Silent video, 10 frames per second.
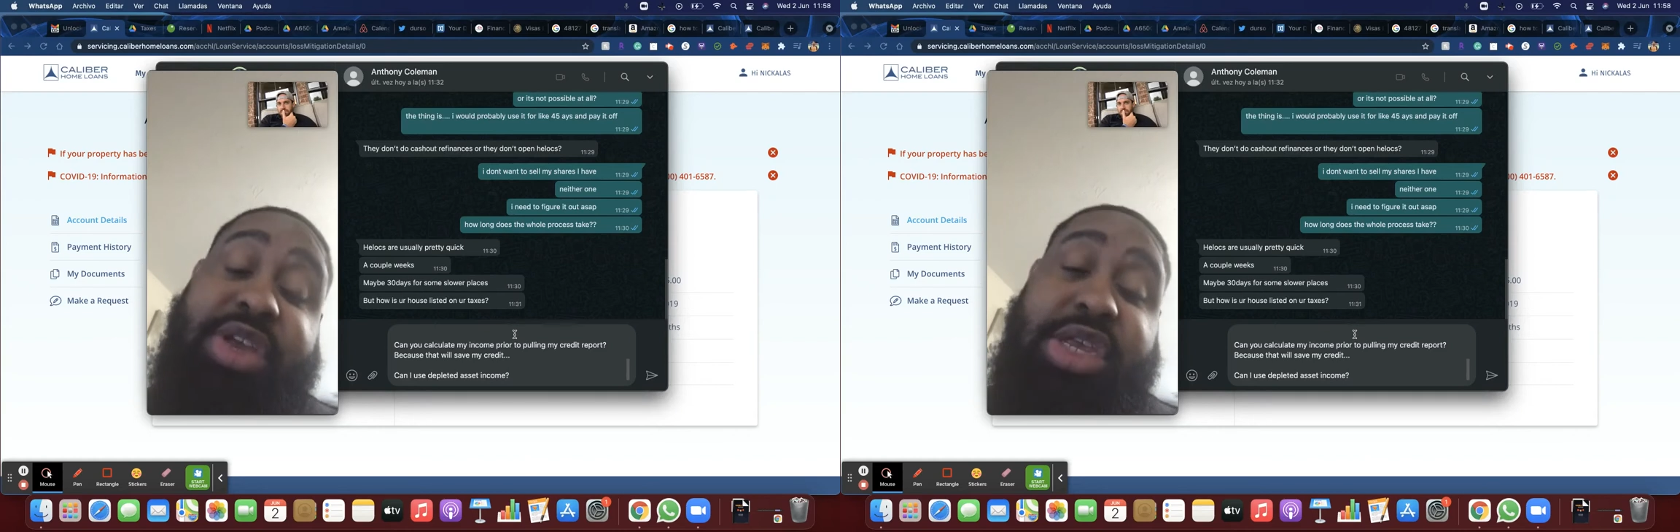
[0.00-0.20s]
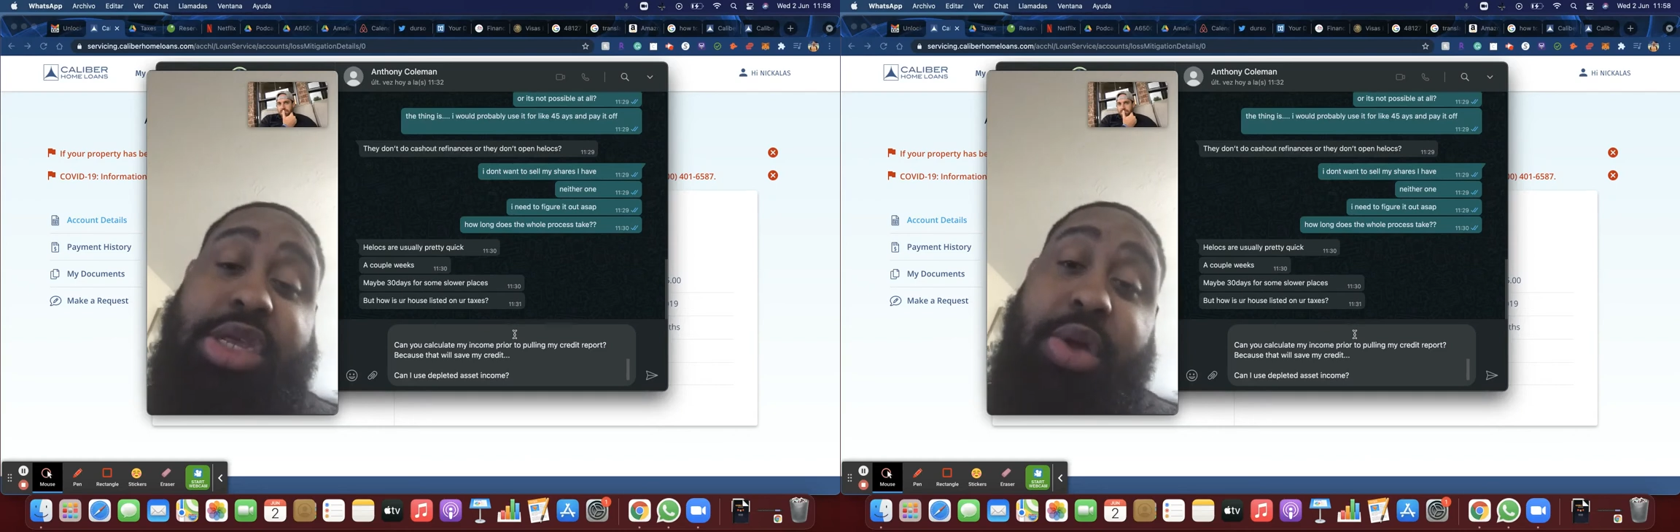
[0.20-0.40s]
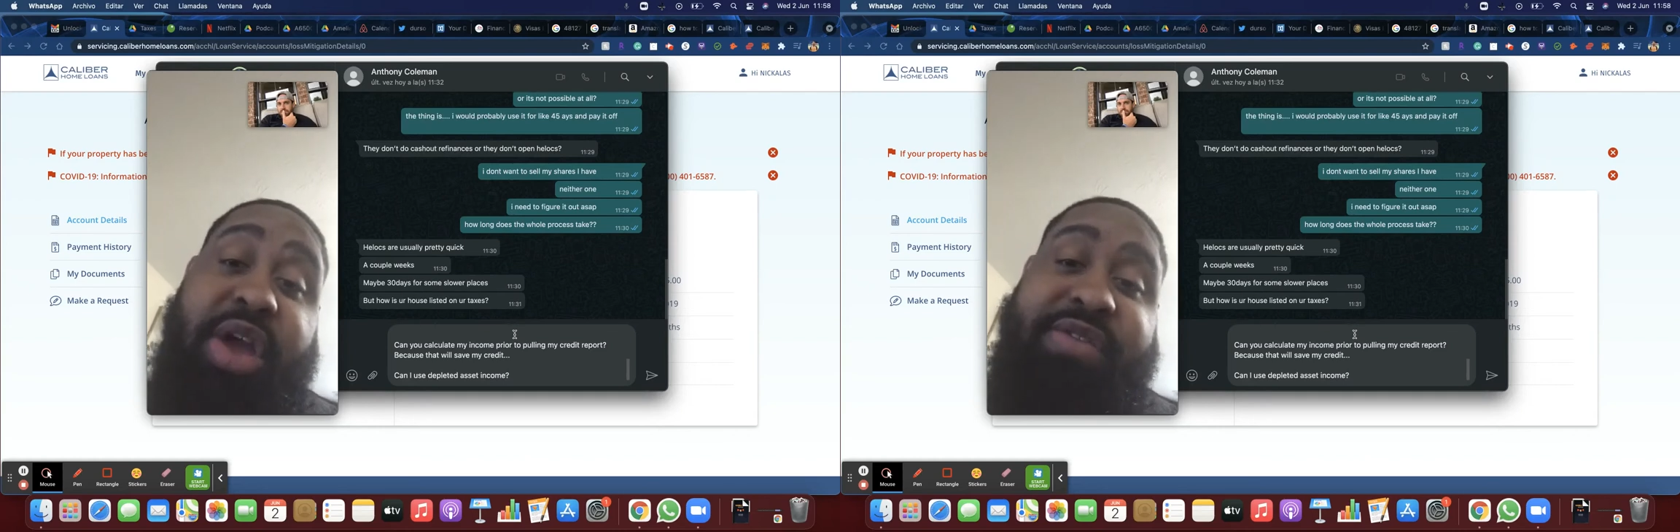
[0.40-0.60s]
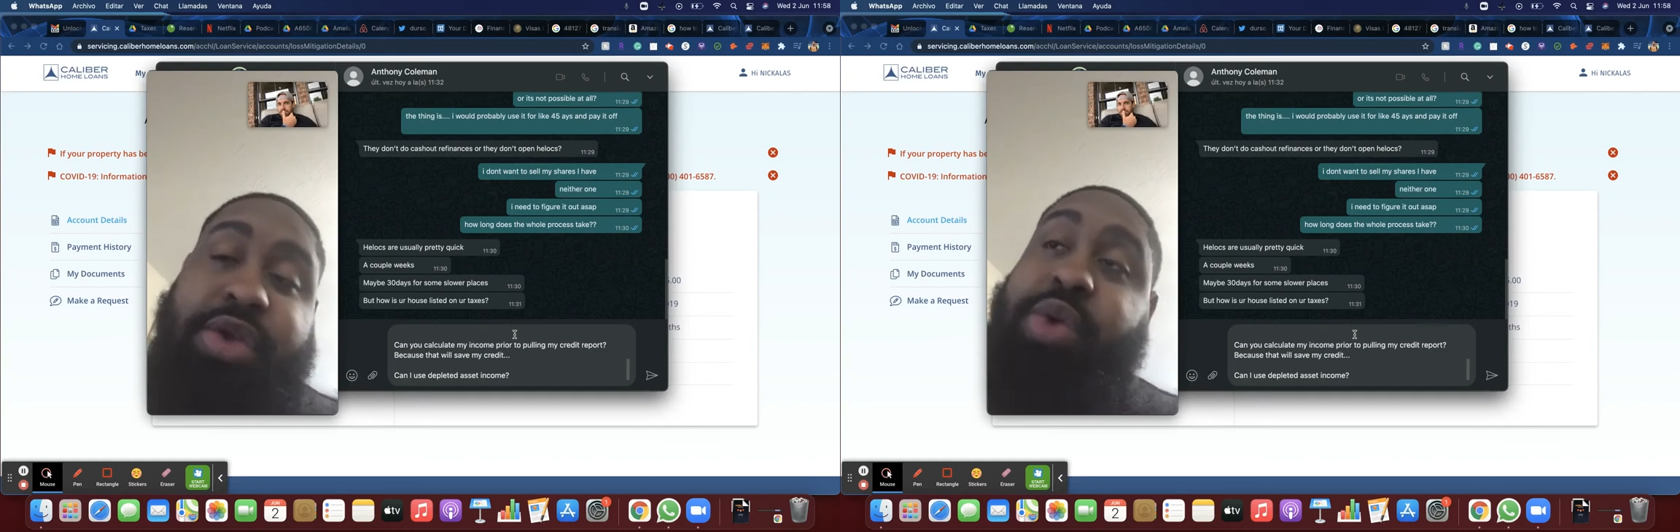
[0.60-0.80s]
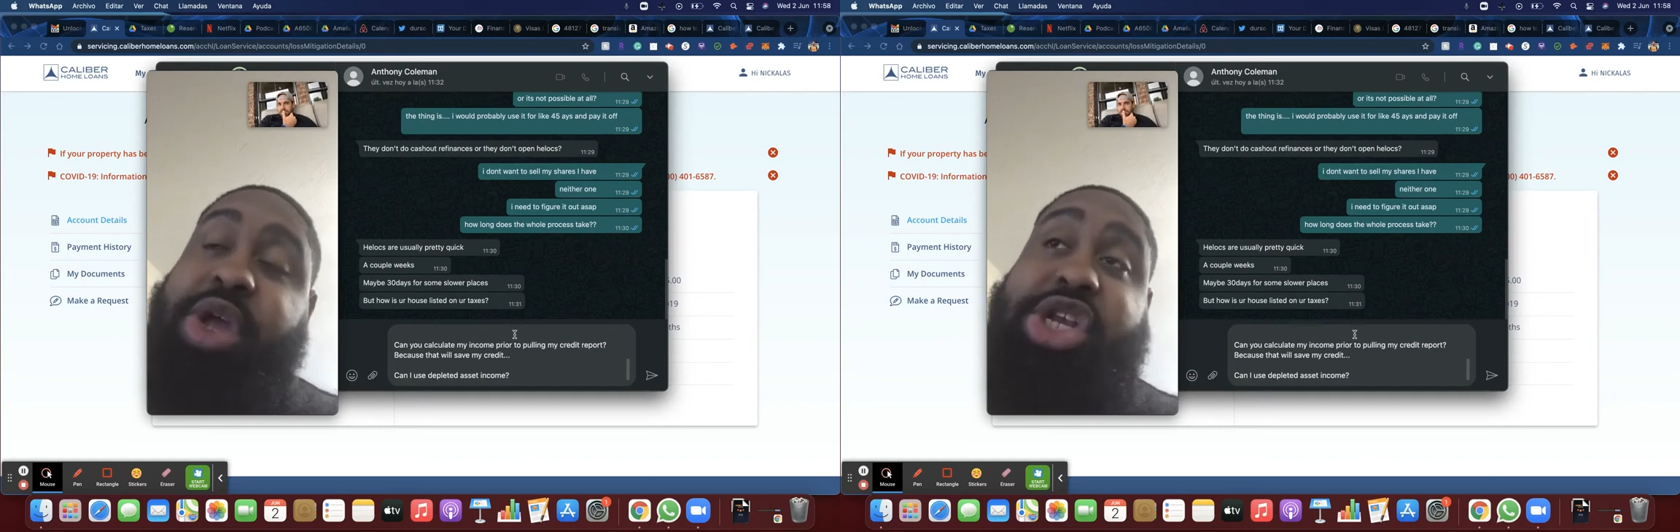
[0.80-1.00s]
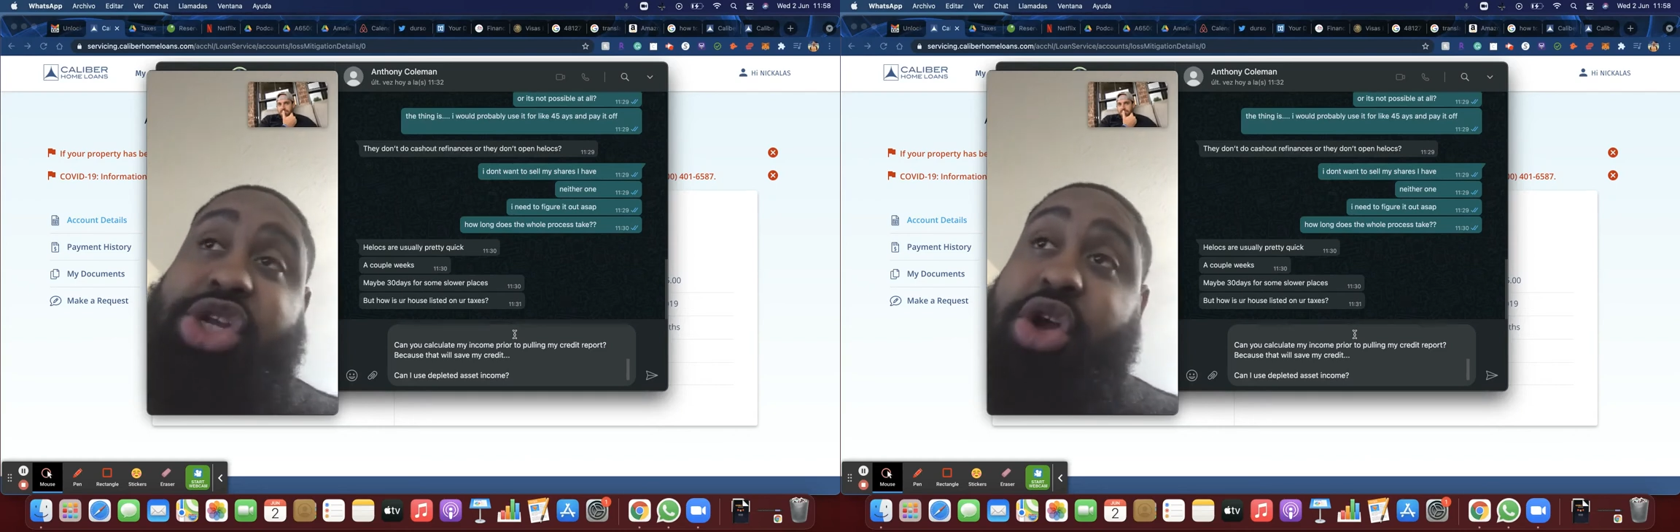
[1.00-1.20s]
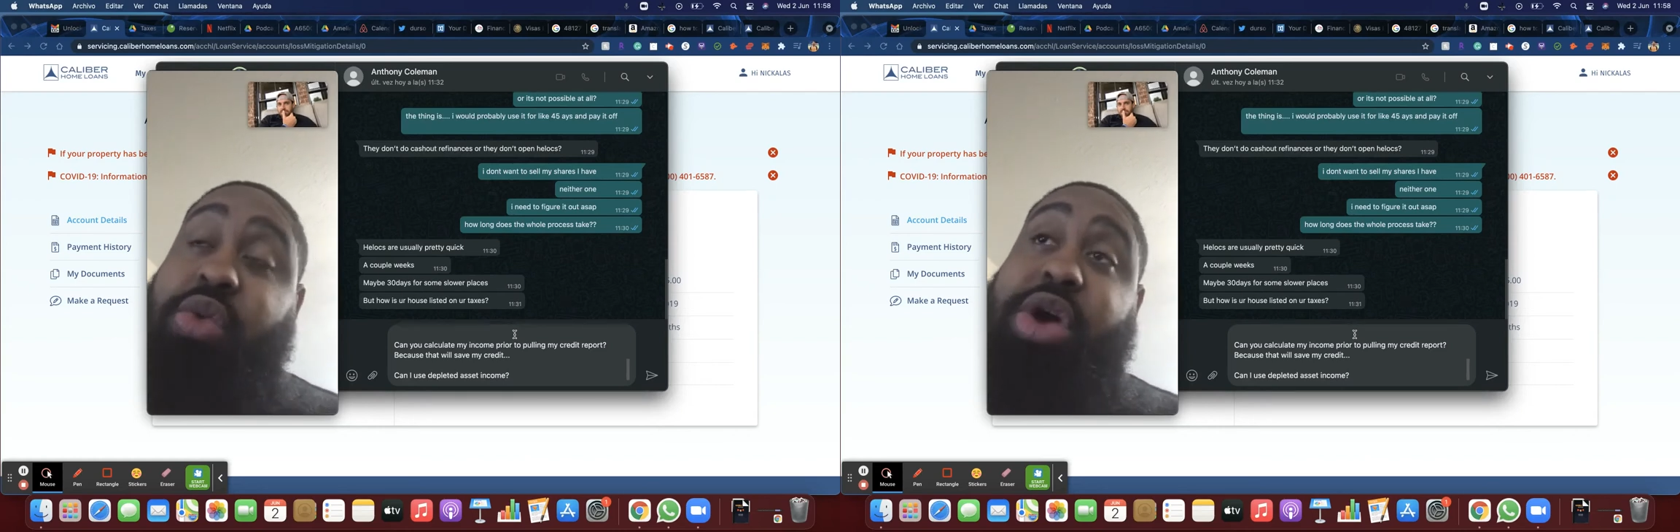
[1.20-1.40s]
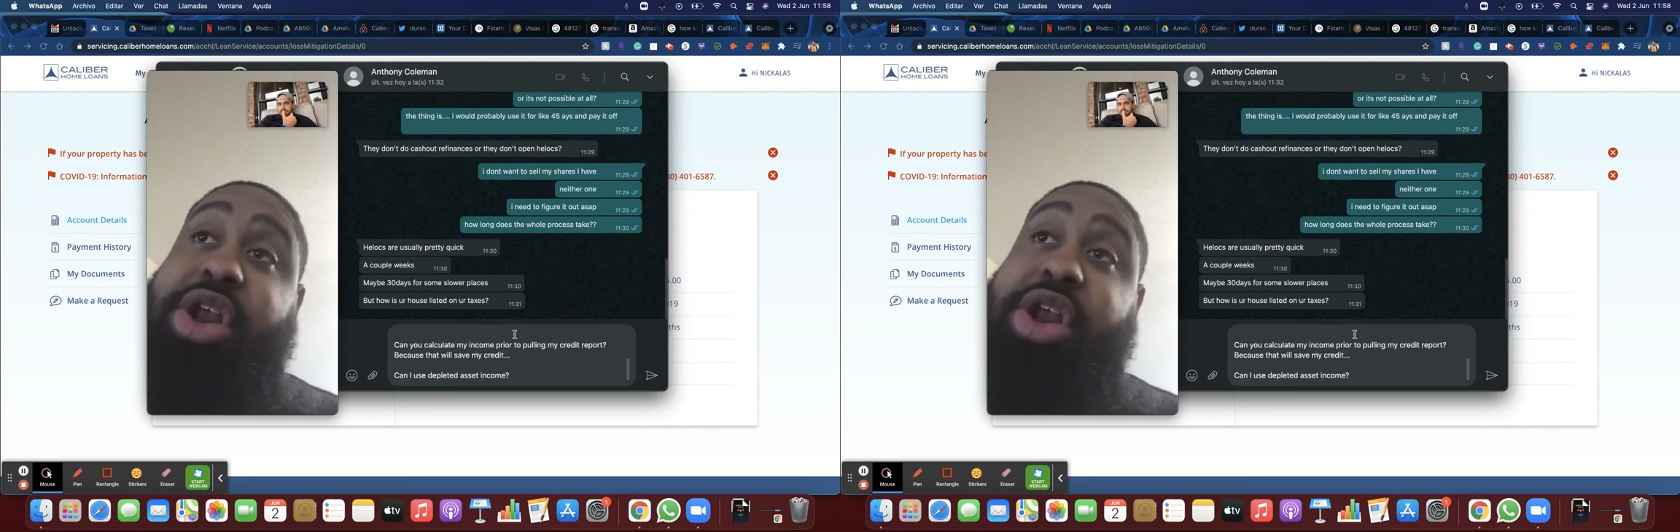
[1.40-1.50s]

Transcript: of us as a loan officer, we just don't